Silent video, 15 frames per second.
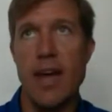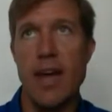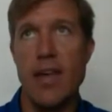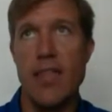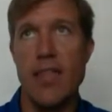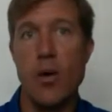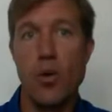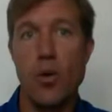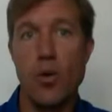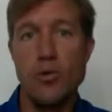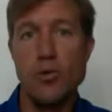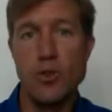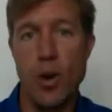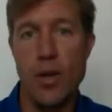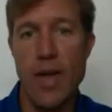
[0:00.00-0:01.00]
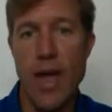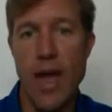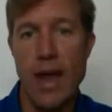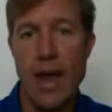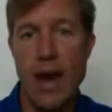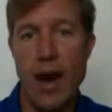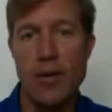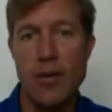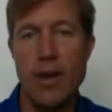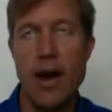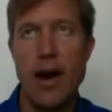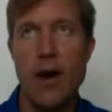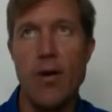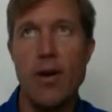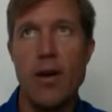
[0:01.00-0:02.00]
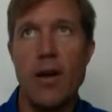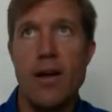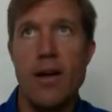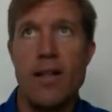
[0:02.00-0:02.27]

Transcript: and then they will join the Hangout. Now,